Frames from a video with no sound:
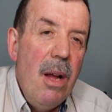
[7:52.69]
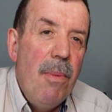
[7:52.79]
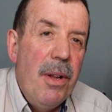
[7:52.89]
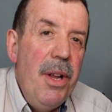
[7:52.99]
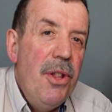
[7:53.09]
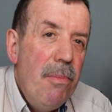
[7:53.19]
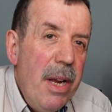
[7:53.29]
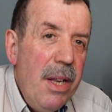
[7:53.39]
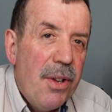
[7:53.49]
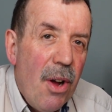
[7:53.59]
But in the
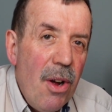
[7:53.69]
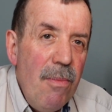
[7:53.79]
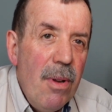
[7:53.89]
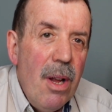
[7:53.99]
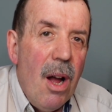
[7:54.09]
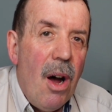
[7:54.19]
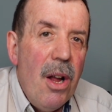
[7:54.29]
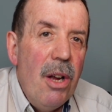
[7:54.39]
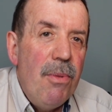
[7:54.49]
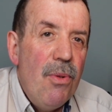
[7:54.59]
meantime, I
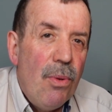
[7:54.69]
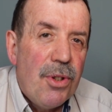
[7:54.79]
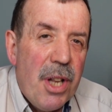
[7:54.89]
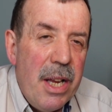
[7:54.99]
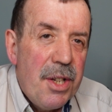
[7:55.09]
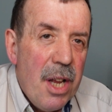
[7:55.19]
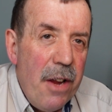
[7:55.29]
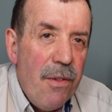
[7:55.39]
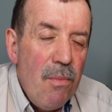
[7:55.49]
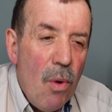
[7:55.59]
hope you all stay
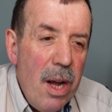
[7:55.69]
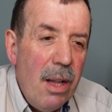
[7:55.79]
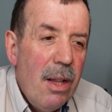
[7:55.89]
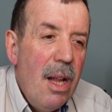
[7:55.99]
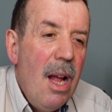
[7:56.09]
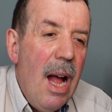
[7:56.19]
safe and well,